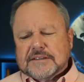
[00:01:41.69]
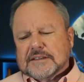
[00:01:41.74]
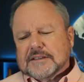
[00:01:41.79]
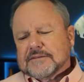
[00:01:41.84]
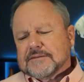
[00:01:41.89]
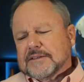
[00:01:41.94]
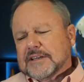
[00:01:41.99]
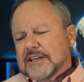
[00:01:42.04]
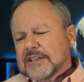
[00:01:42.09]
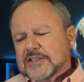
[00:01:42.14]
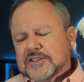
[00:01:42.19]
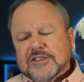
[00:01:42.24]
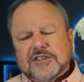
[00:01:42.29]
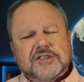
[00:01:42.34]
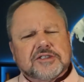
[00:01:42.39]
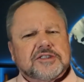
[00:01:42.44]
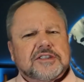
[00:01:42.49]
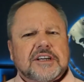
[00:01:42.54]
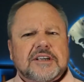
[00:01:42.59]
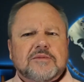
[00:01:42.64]
of his
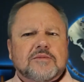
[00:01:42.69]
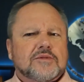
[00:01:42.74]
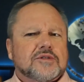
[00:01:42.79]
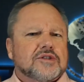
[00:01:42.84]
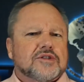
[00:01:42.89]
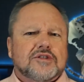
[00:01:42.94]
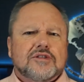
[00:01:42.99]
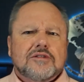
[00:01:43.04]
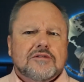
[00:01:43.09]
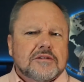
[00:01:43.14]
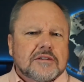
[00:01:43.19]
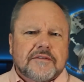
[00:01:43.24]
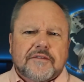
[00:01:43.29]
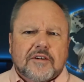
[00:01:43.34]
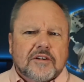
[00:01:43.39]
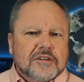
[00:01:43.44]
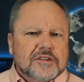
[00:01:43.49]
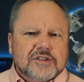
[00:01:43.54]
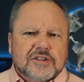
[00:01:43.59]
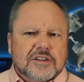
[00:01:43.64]
descent was
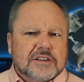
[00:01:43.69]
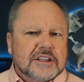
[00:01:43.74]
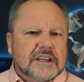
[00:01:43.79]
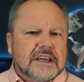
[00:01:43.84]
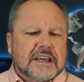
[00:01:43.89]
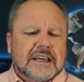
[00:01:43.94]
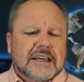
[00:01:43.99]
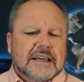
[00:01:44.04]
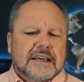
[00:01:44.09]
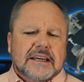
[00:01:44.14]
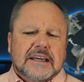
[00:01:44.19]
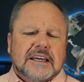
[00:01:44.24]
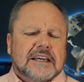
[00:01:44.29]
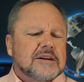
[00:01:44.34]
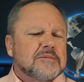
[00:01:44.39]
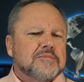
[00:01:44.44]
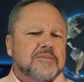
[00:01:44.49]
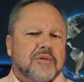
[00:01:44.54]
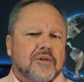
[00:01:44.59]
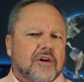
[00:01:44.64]
universally
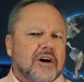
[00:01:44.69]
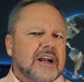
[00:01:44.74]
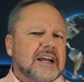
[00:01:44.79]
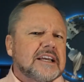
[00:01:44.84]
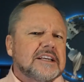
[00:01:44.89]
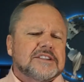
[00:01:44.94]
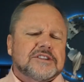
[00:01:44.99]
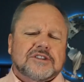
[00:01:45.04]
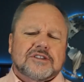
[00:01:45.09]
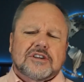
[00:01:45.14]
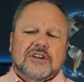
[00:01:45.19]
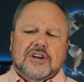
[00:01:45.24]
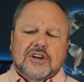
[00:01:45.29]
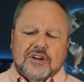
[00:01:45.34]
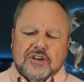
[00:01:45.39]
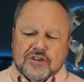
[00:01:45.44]
embraced,